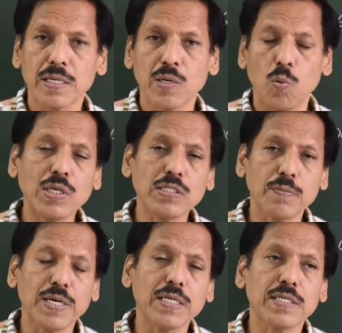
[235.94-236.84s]
what is the
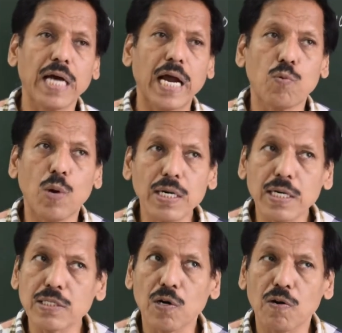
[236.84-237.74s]
biggest
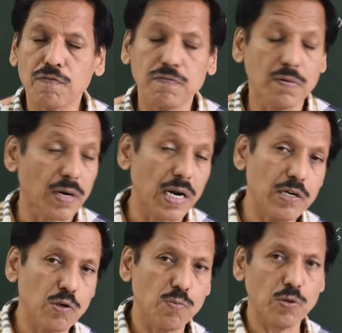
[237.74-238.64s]
advantage of
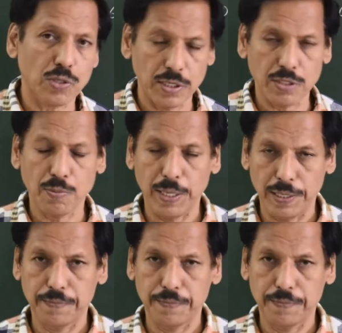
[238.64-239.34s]
relative motion display?